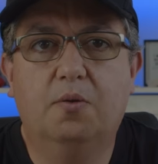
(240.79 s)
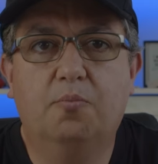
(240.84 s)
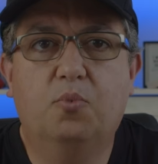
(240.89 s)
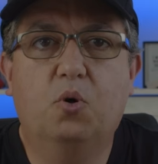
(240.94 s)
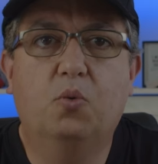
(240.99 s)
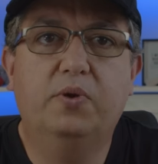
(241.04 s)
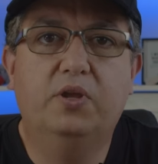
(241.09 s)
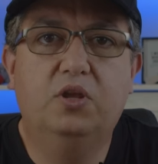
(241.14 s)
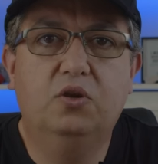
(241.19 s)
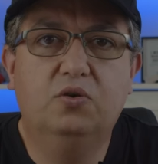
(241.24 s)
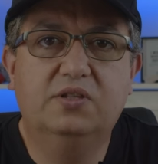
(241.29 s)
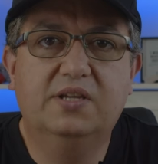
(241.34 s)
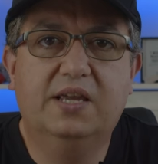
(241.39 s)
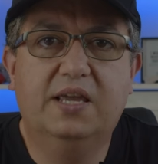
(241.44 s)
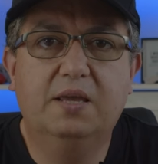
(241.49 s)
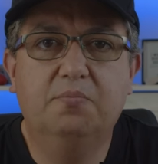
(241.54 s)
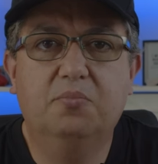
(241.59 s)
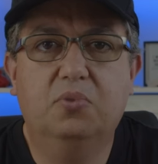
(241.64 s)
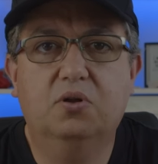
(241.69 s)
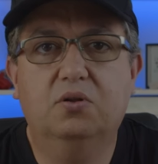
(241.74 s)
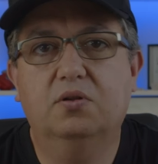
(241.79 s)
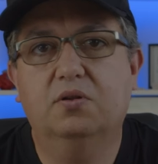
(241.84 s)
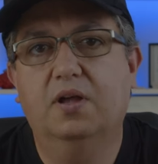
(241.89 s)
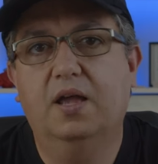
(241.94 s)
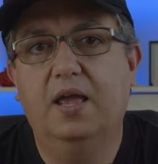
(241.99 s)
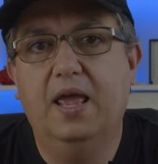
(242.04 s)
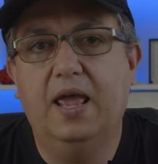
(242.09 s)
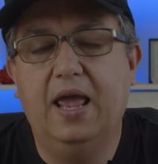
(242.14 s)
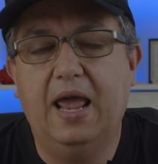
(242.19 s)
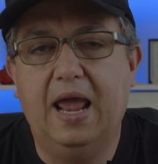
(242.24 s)
probably use a gimbal
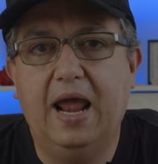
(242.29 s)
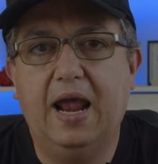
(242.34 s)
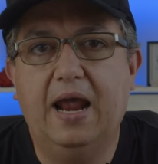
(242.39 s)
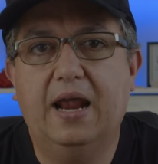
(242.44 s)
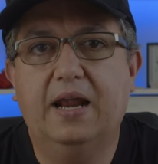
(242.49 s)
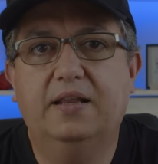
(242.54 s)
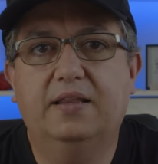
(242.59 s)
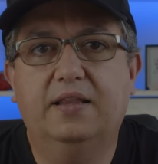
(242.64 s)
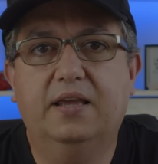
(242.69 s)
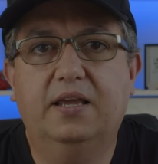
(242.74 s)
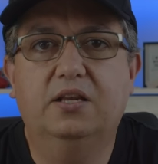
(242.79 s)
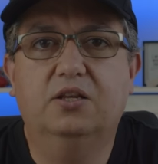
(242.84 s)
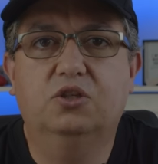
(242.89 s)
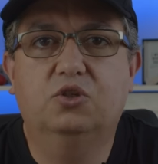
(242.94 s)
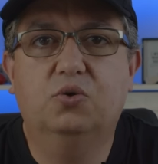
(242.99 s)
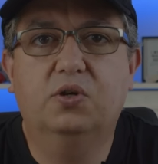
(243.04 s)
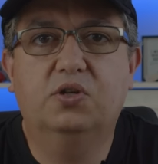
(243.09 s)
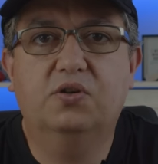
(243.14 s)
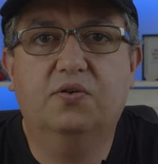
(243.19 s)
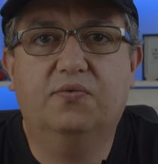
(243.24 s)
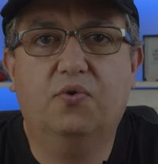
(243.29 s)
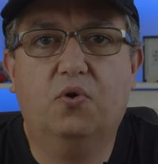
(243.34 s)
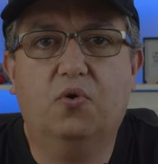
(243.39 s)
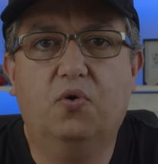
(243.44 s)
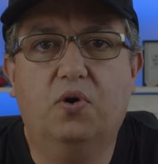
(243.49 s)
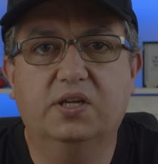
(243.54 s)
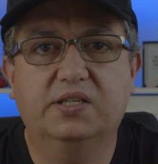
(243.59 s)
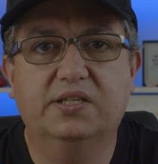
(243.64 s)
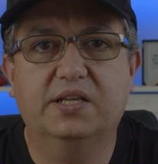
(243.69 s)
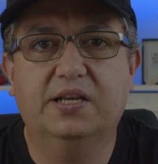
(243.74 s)
and then switch off
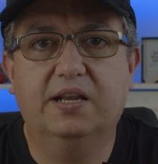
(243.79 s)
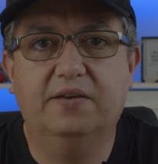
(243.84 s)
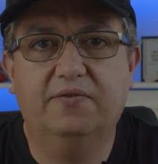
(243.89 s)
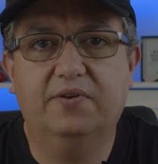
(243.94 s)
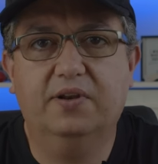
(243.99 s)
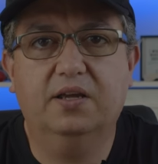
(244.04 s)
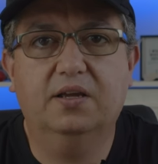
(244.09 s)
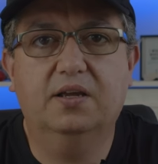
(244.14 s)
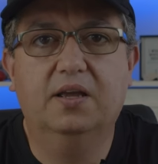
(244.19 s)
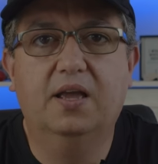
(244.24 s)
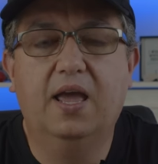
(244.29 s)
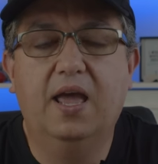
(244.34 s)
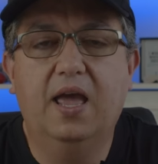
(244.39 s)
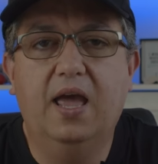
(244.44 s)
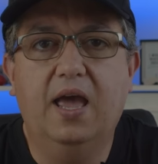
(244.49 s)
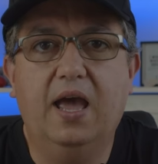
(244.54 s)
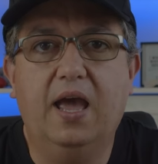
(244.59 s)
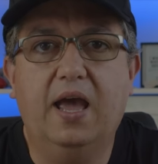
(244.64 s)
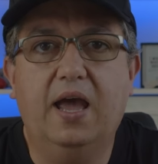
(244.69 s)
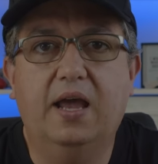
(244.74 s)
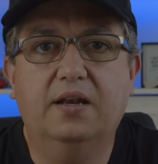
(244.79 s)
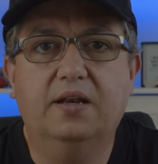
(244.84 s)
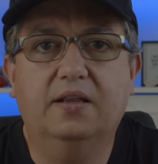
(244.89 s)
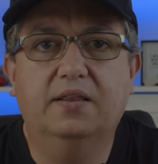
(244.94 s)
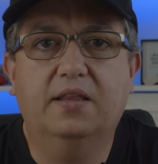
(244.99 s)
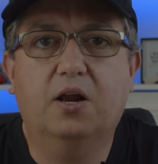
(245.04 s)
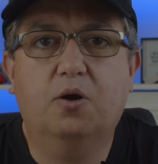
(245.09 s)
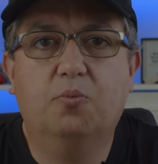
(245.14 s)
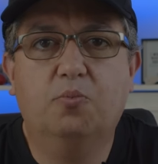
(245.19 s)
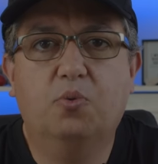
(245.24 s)
horizon leveling, and
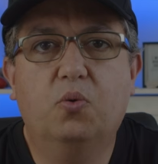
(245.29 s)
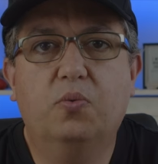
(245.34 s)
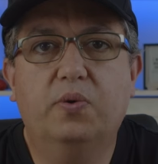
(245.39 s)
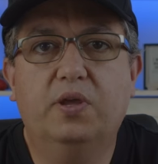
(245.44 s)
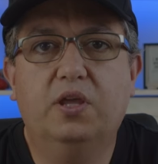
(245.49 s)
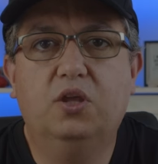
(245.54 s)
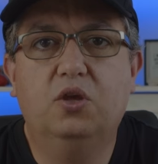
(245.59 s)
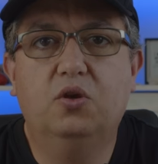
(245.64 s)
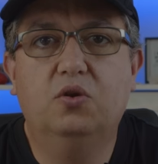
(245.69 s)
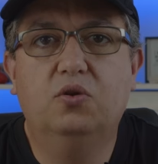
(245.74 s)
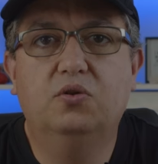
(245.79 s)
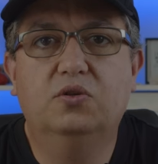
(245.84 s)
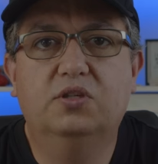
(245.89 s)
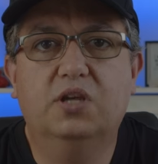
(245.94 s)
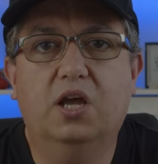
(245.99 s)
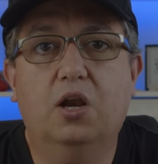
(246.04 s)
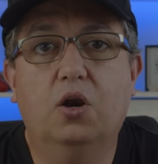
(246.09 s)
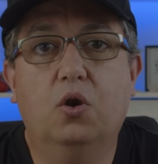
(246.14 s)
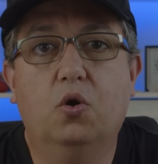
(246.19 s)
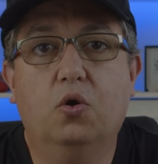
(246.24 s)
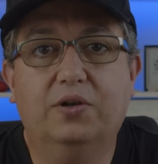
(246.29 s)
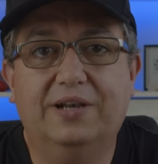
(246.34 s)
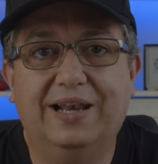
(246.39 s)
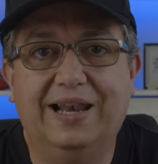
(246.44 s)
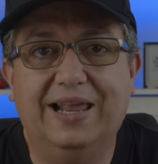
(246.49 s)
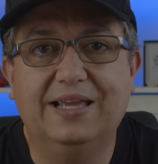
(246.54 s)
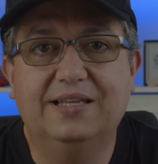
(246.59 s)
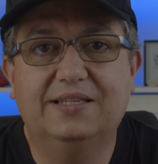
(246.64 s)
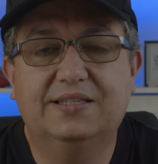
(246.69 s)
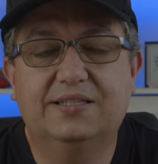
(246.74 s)
that'll probably use a lot
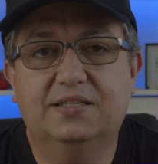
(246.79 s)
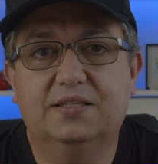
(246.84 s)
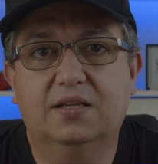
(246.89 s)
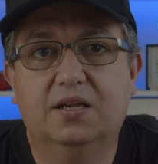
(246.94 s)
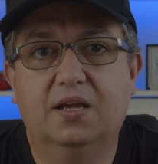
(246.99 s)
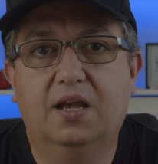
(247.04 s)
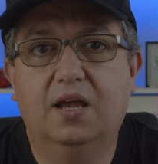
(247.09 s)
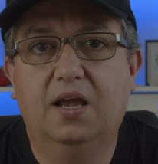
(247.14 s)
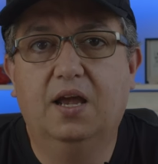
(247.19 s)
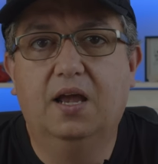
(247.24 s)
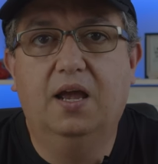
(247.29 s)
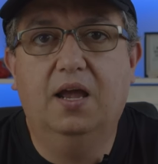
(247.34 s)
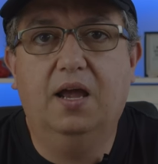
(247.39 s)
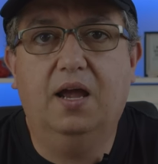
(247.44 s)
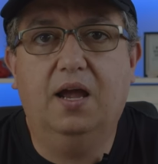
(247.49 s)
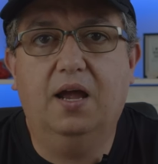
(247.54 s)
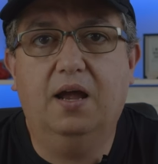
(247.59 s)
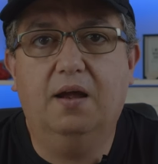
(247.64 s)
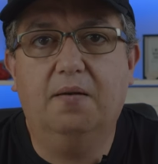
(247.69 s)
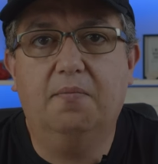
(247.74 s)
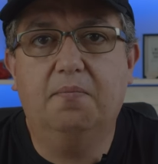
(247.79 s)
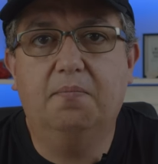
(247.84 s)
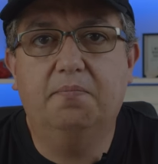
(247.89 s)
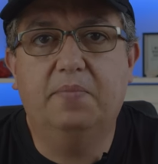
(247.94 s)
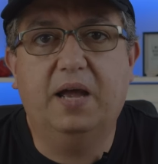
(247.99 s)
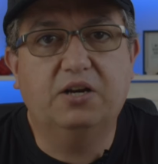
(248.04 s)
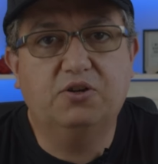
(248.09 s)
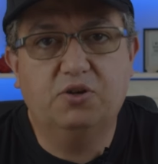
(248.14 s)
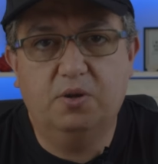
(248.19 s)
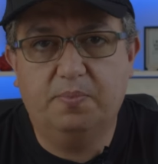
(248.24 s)
less
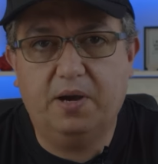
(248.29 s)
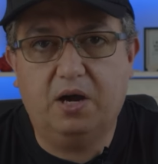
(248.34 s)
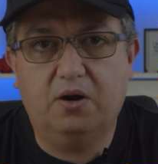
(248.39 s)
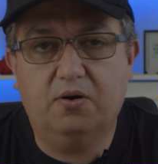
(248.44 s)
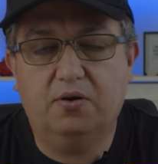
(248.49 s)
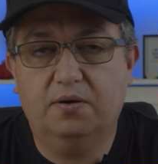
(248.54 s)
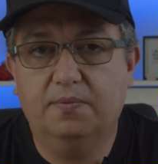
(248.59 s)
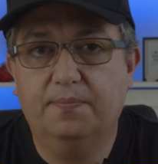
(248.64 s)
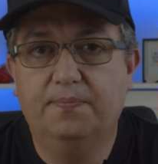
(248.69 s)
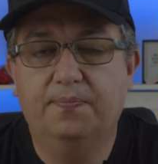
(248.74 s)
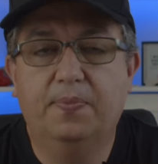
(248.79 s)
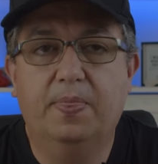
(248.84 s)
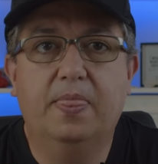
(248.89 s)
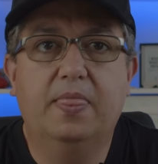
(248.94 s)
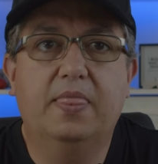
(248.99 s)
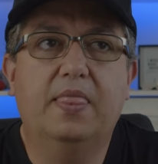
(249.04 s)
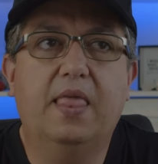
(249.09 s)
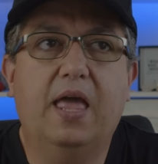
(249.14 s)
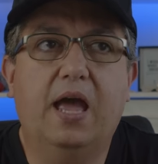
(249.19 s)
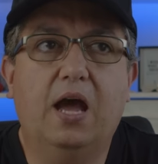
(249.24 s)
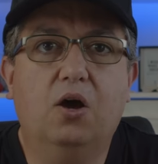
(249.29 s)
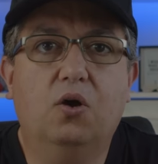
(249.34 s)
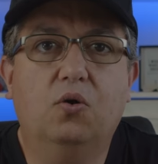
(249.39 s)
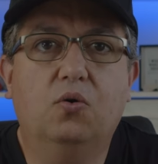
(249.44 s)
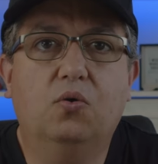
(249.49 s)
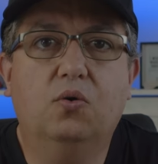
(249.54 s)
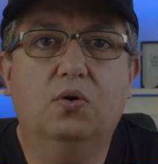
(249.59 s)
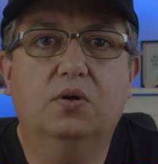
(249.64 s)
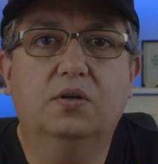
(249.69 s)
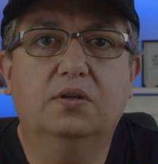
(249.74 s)
battery power.
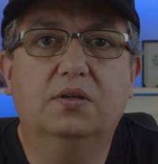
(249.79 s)
Now,